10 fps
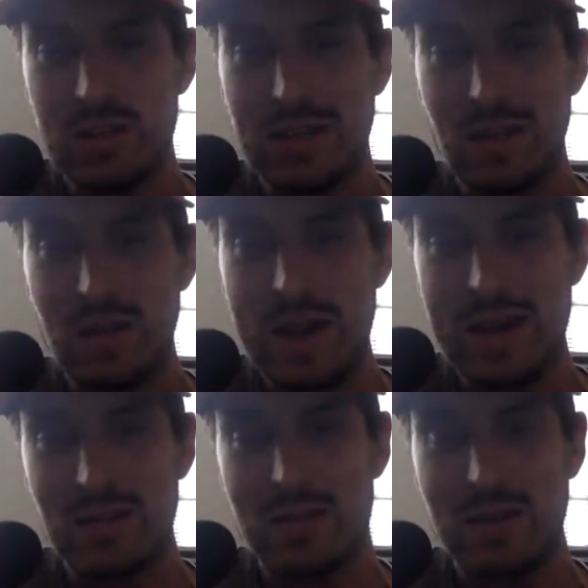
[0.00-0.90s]
way, I
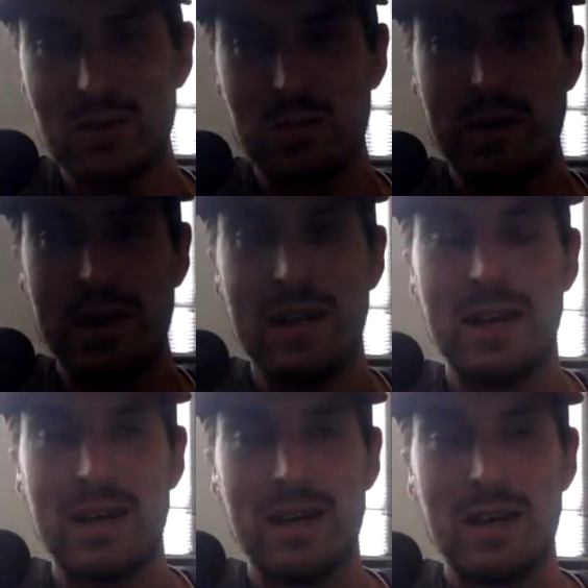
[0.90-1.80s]
suppose. But
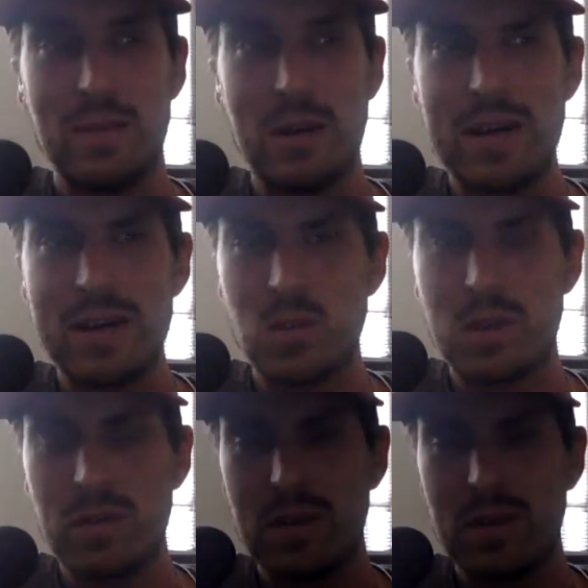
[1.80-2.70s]
that's
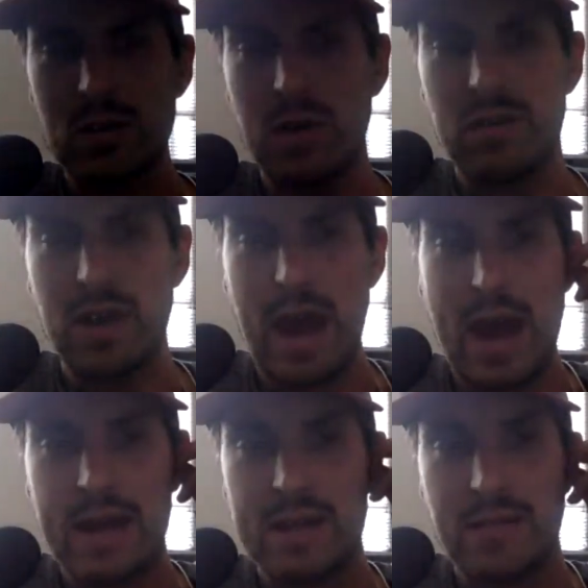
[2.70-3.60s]
one thing
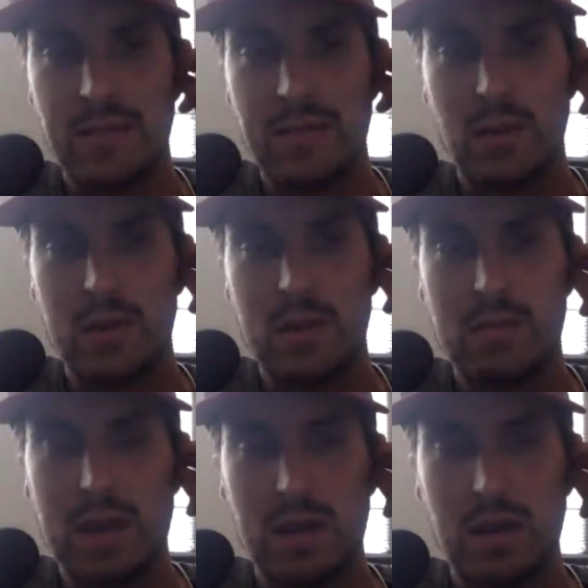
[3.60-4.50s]
I definitely wanted to
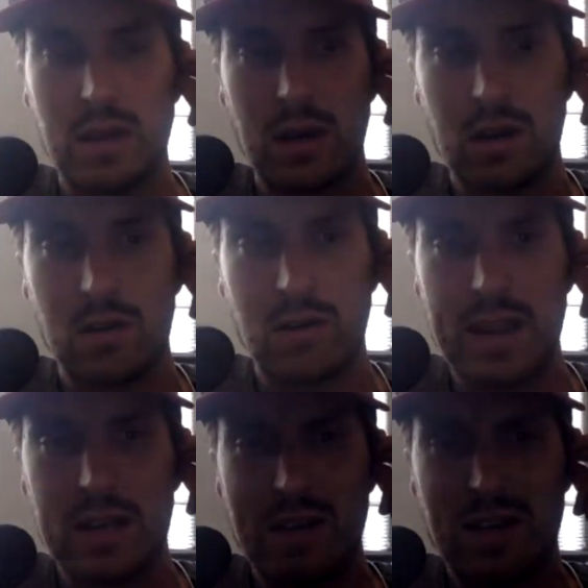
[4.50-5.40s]
make clear. Ryan,
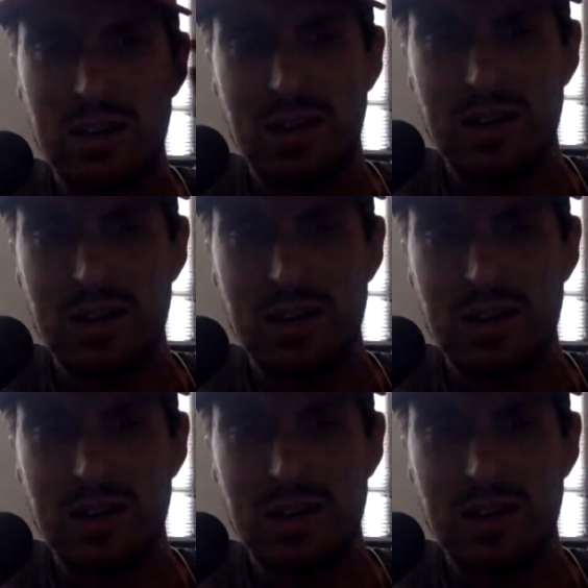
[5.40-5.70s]
do you have any thoughts on